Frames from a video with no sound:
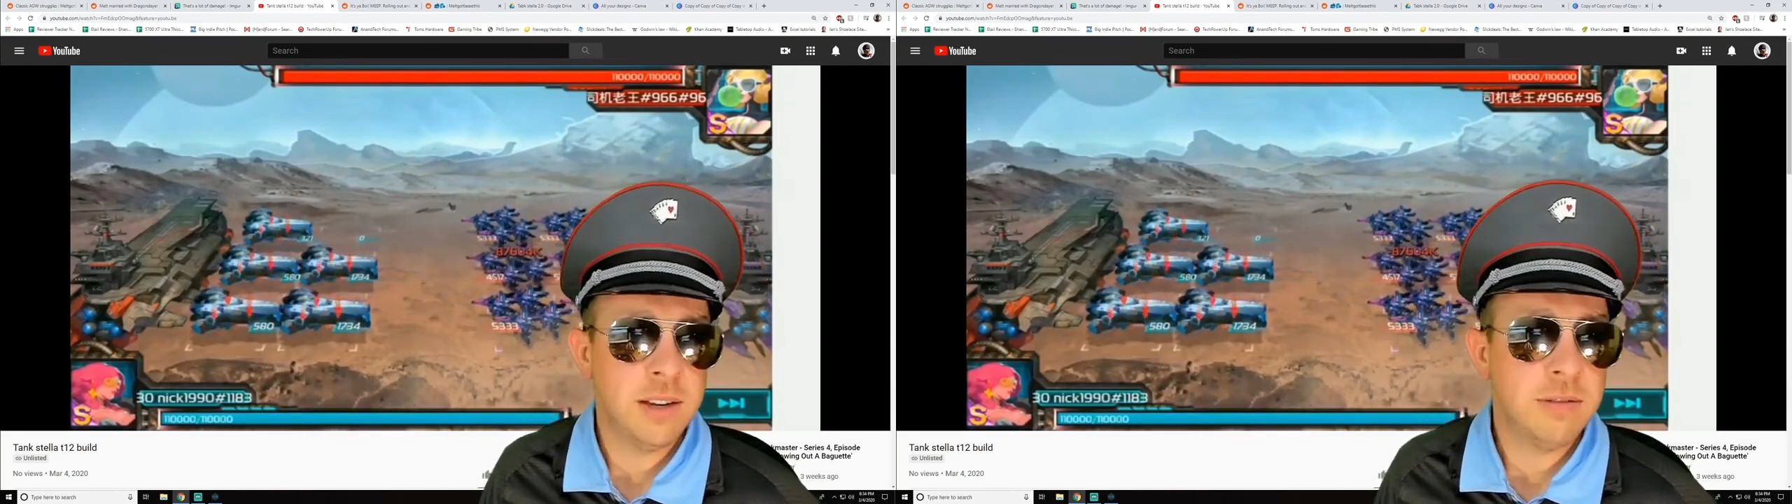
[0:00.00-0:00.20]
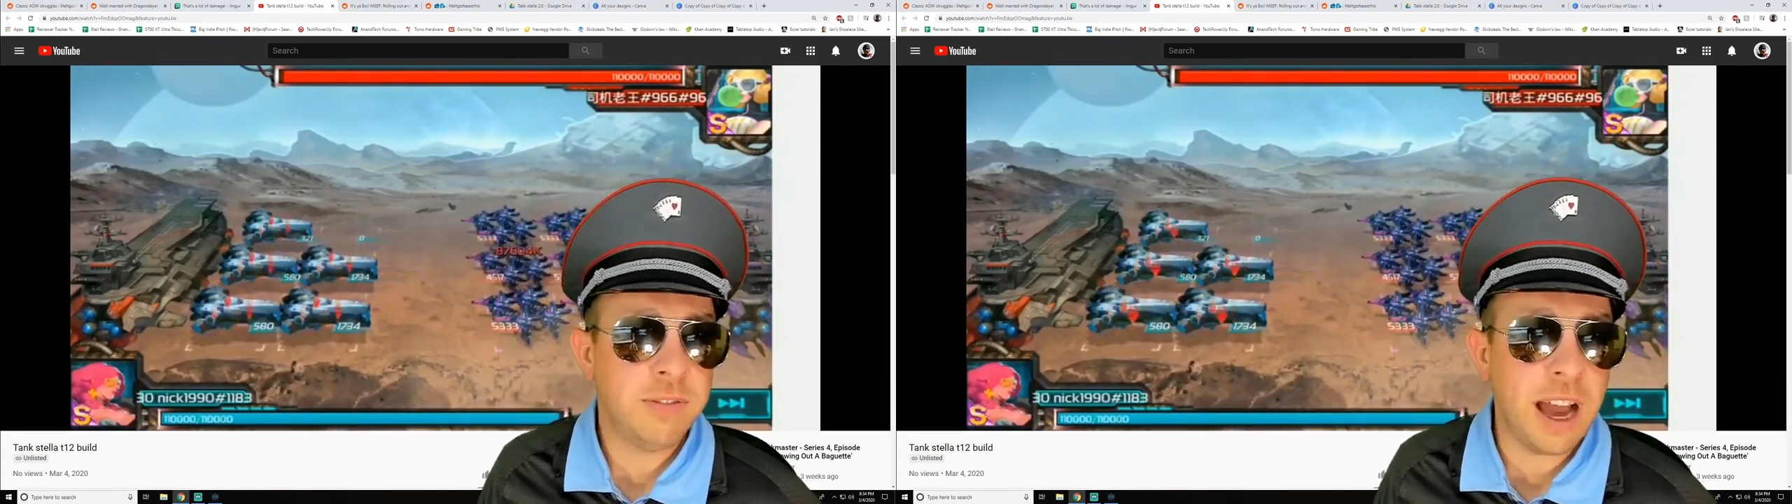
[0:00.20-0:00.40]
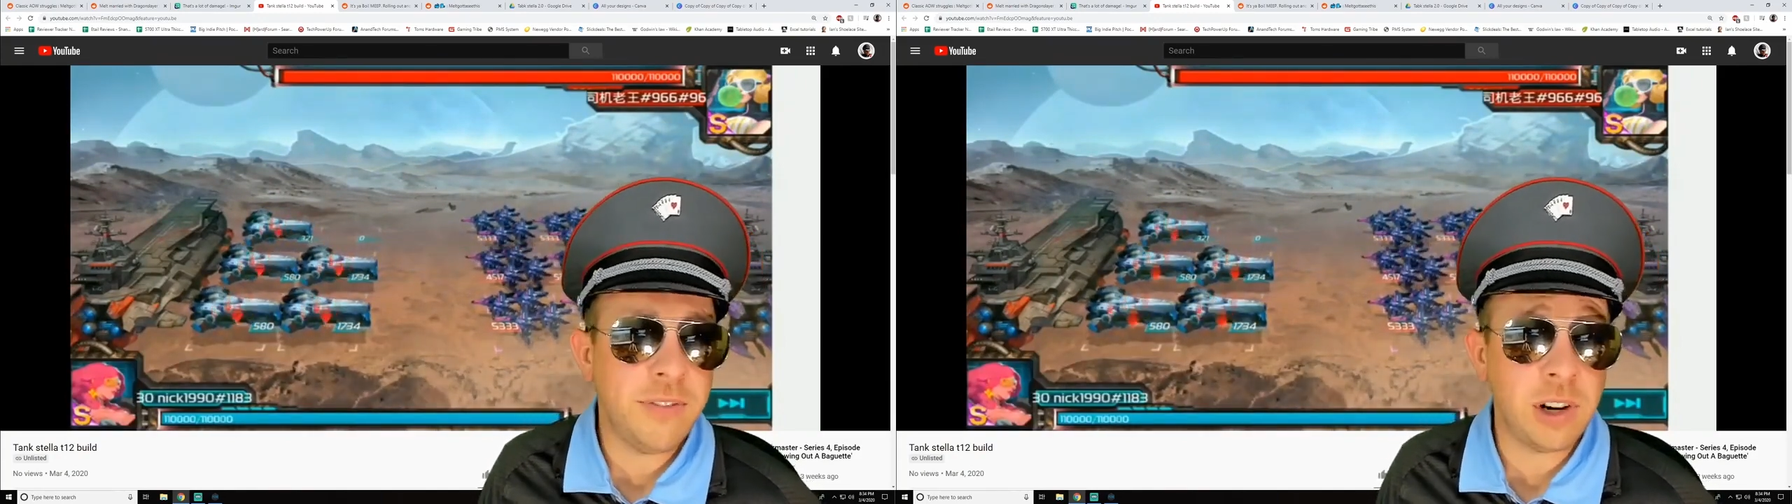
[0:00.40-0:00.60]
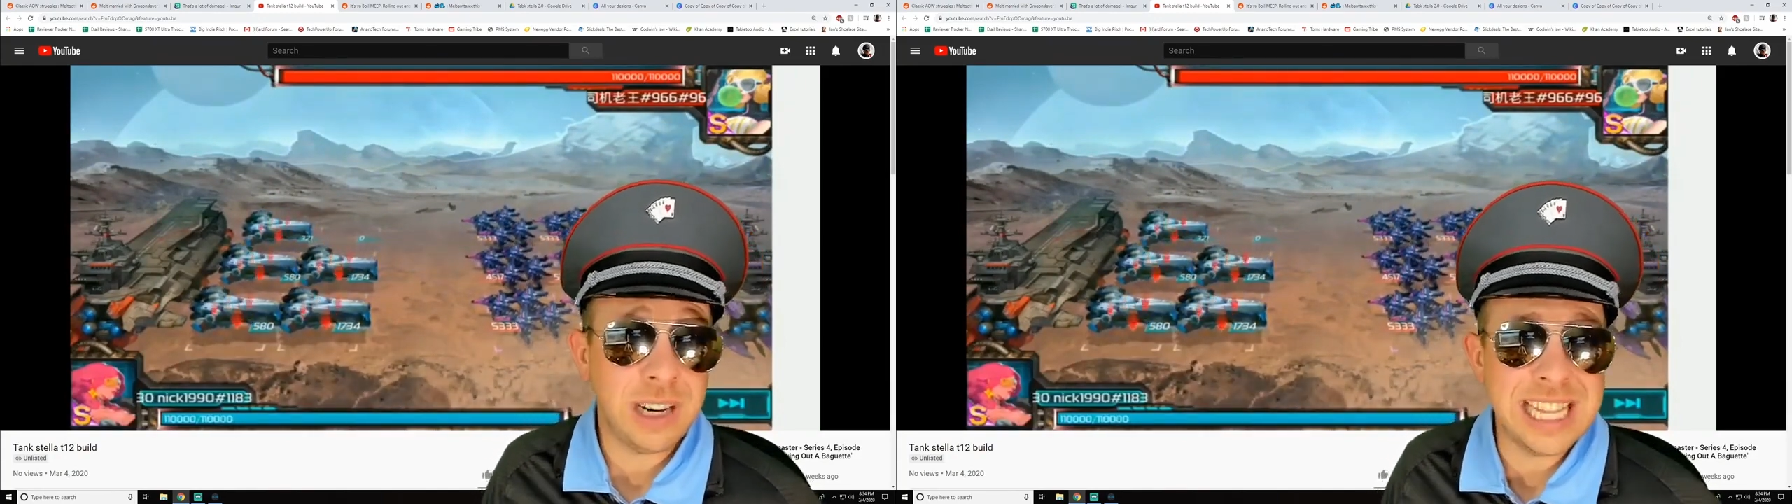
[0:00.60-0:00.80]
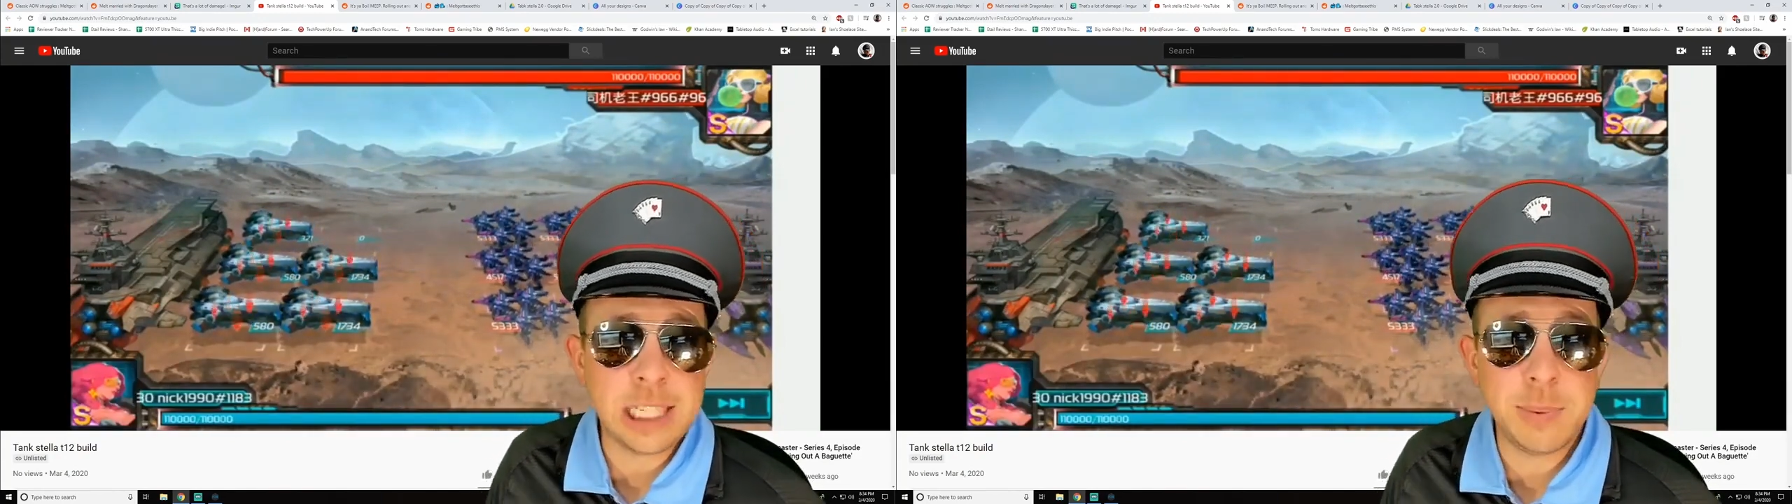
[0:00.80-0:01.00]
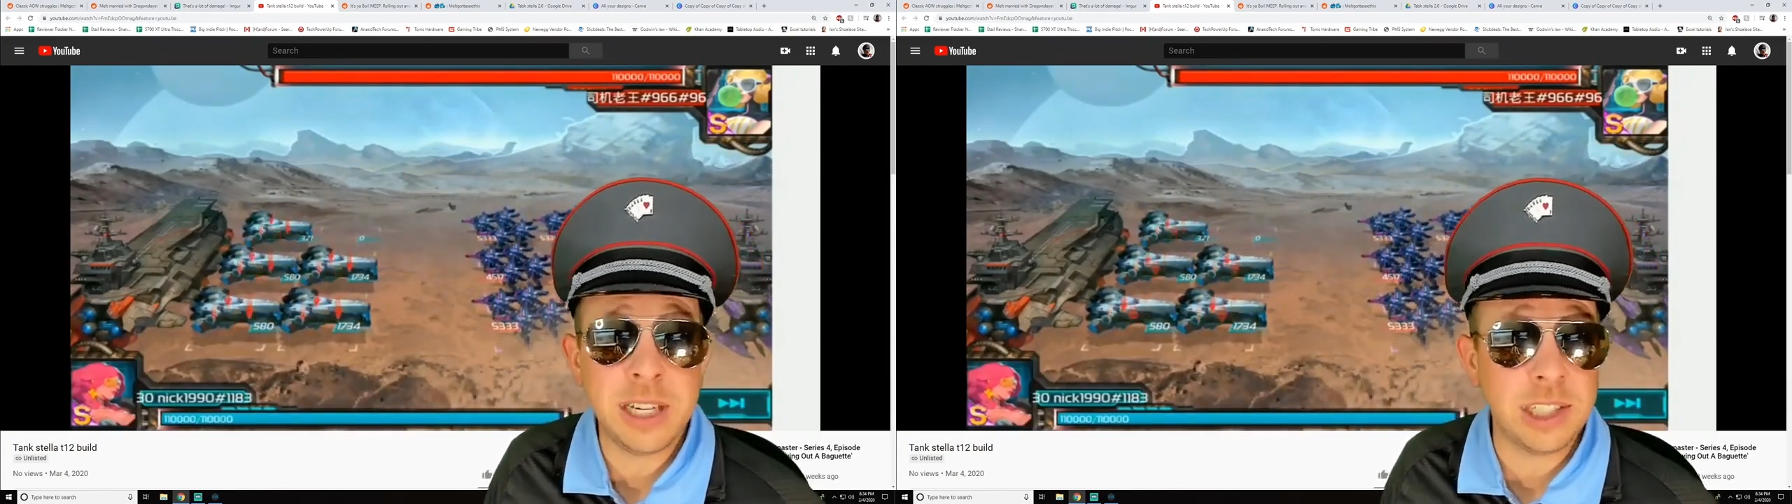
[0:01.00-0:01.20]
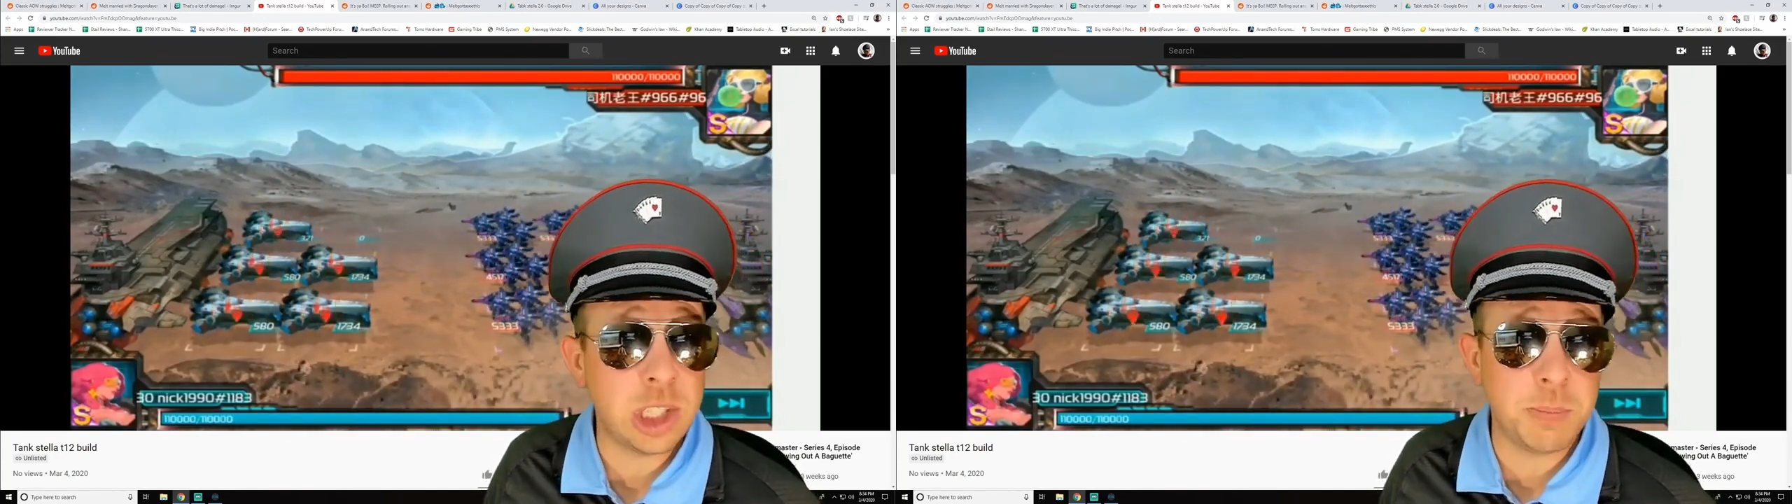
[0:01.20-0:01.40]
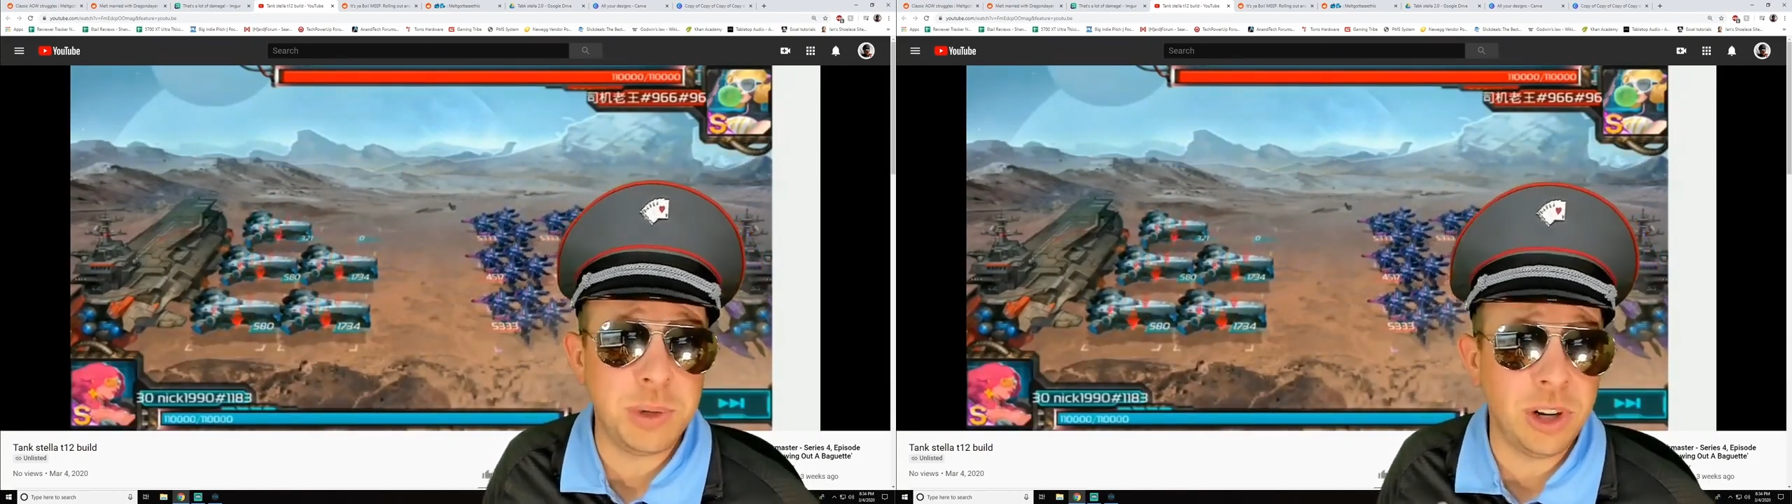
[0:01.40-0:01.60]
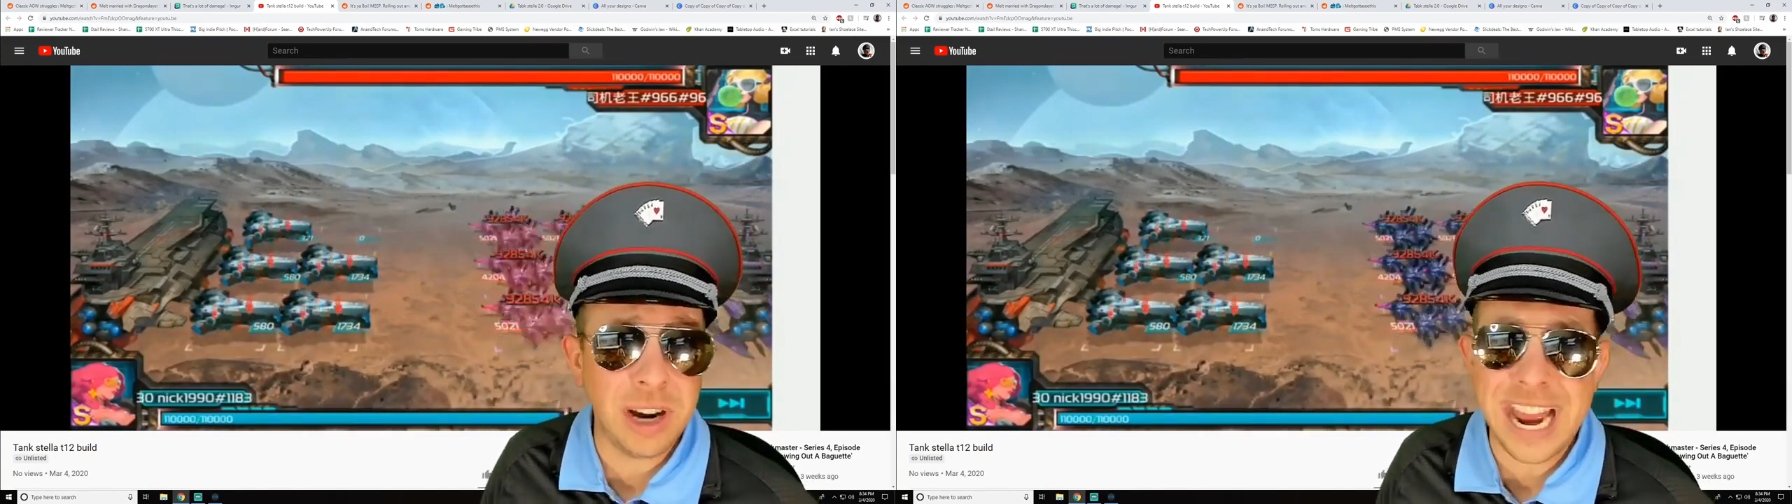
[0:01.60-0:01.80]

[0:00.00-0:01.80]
500, and that's because it's a pure